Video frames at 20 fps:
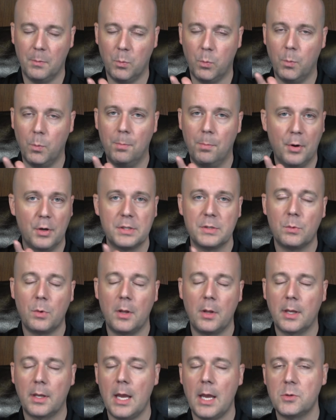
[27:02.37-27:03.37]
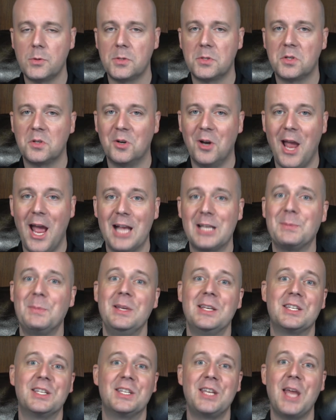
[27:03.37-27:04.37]
person running the cash register asked me
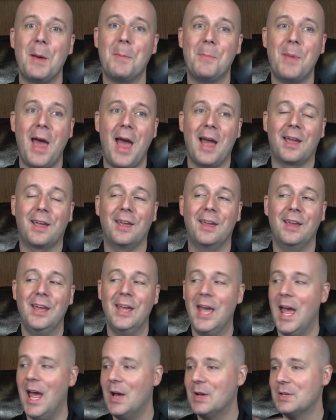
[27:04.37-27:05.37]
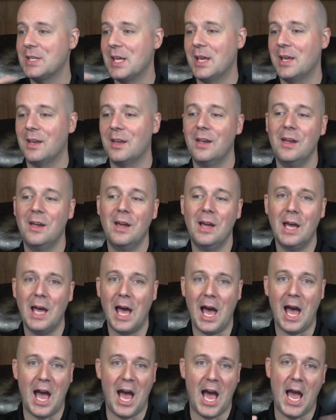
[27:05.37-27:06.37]
to step back. And I was like,
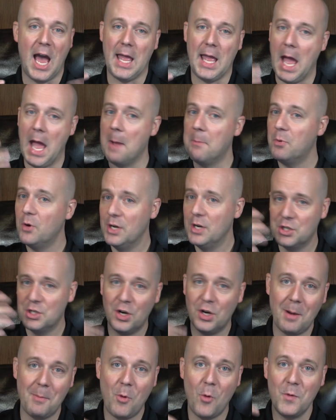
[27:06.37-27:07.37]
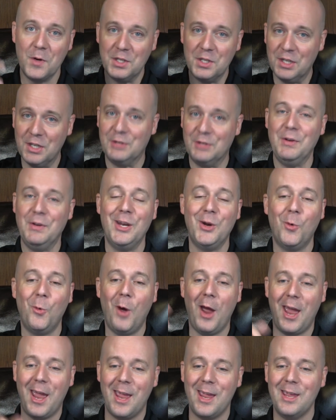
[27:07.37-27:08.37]
I'm pretty sure I'm over 6 feet
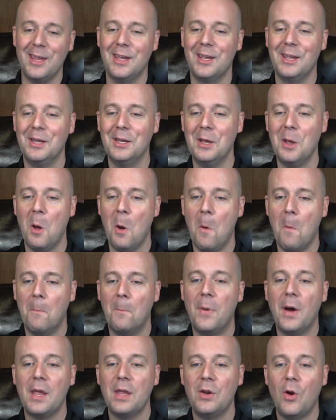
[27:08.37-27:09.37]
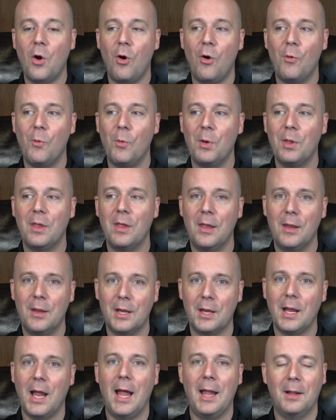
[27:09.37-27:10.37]
away. But you know,
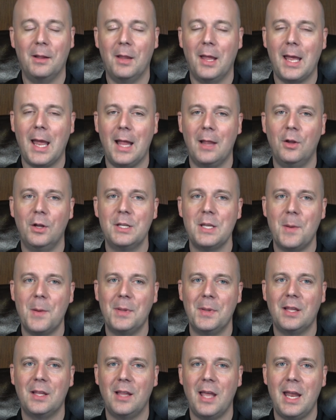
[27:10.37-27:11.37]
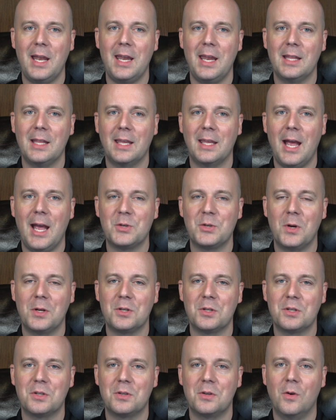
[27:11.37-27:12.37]
I kind of looked up at the lady at the cash
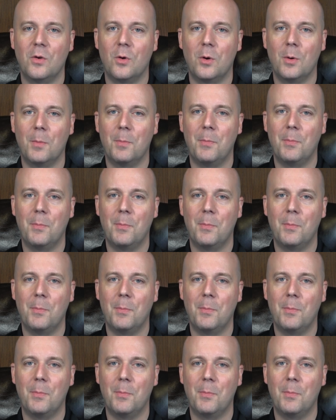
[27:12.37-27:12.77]
register or